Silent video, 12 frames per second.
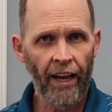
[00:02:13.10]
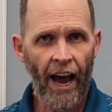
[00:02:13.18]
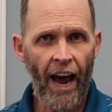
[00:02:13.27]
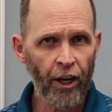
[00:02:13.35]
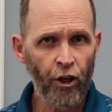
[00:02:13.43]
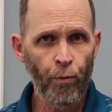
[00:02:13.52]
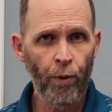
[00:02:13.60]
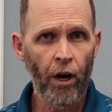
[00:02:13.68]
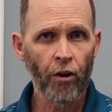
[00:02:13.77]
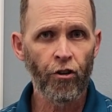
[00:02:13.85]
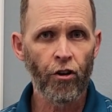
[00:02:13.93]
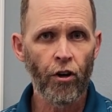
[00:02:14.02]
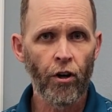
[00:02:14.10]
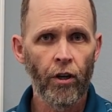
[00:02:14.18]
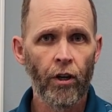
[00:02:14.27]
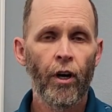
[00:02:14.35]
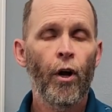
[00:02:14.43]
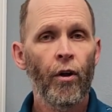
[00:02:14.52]
acupuncture,
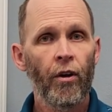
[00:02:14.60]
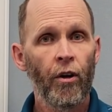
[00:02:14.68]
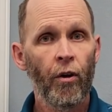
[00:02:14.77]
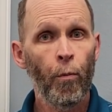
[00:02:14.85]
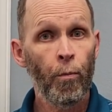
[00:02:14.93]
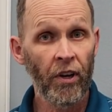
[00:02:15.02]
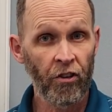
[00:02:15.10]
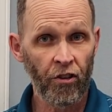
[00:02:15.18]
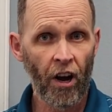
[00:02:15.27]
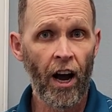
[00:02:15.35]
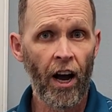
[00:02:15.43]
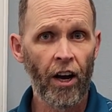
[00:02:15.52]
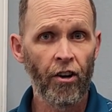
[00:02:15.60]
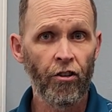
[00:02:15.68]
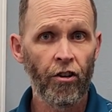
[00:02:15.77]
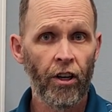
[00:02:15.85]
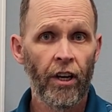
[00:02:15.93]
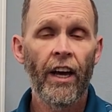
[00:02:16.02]

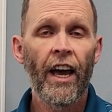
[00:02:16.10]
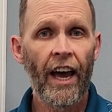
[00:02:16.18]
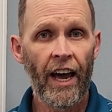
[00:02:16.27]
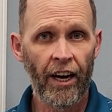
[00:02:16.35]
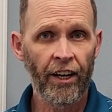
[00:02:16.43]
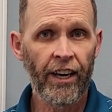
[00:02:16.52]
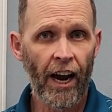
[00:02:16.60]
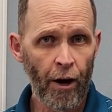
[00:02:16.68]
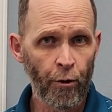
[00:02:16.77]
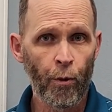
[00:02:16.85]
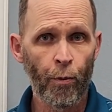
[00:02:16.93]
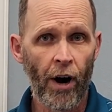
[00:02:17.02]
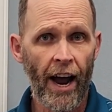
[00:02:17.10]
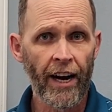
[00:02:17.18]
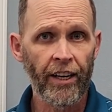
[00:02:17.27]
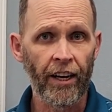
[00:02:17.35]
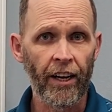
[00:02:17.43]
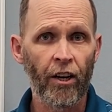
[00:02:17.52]
massage, and
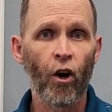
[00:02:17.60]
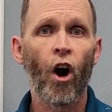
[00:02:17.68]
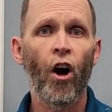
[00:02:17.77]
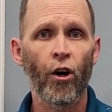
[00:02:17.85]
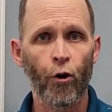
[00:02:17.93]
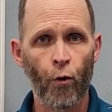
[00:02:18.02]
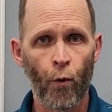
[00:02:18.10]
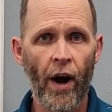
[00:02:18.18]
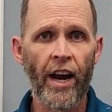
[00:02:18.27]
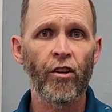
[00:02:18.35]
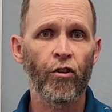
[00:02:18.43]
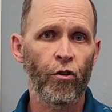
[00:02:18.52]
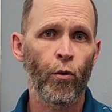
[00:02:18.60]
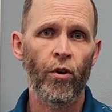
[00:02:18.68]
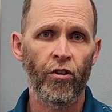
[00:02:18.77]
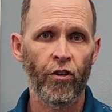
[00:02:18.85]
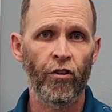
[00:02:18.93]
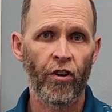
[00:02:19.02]
chiropractic are great
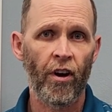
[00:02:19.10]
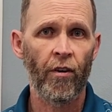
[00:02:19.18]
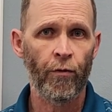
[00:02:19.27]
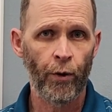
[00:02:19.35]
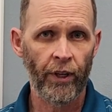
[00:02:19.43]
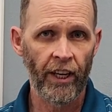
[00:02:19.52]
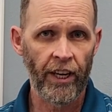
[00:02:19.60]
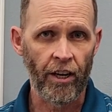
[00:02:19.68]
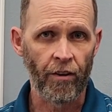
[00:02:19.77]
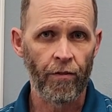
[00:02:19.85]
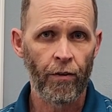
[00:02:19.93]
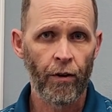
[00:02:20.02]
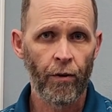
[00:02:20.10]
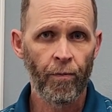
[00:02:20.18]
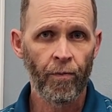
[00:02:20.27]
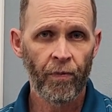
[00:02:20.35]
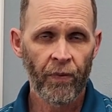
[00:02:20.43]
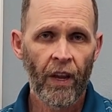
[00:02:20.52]
sources of relief.
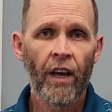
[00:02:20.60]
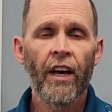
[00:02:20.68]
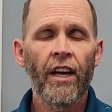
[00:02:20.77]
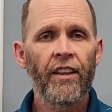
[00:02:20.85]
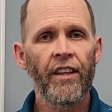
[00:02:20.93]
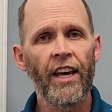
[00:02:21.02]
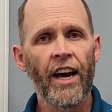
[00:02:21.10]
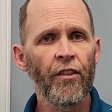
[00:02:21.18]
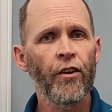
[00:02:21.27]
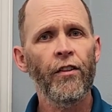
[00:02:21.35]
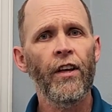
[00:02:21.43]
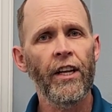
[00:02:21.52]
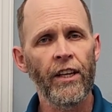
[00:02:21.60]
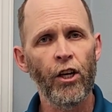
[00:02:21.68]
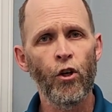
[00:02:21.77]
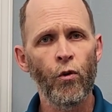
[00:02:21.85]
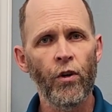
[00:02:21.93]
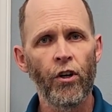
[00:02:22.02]
The other thing that
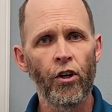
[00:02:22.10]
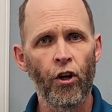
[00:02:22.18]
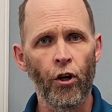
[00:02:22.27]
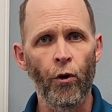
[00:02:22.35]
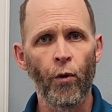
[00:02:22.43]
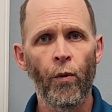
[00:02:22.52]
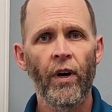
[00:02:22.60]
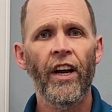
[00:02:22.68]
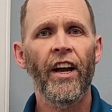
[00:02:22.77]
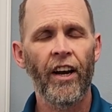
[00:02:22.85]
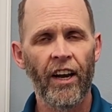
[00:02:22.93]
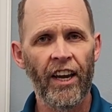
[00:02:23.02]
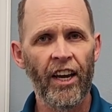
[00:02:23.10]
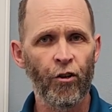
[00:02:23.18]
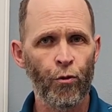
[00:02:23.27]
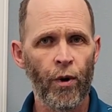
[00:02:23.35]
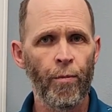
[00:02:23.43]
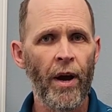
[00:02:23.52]
you can do
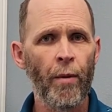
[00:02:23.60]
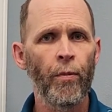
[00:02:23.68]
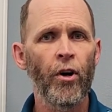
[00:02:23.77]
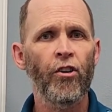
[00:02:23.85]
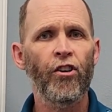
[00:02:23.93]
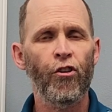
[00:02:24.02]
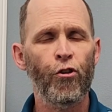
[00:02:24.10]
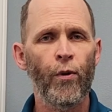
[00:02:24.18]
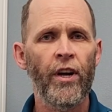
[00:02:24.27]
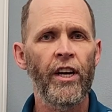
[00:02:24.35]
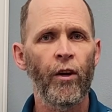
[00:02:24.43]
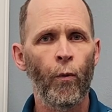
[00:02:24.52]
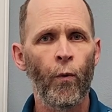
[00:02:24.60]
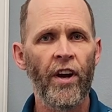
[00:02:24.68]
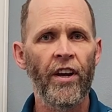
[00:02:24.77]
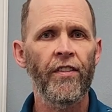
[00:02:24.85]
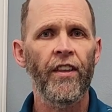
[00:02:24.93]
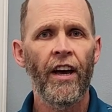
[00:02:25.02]
is remember to treat it
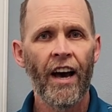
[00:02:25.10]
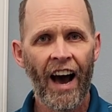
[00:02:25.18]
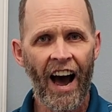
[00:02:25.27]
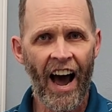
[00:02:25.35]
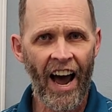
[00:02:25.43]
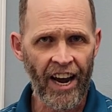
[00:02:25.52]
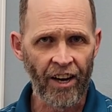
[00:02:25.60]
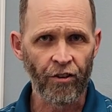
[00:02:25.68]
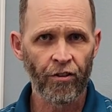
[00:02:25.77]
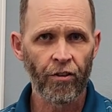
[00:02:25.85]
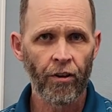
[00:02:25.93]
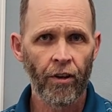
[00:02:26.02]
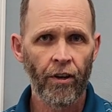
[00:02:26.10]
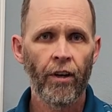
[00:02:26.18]
with ice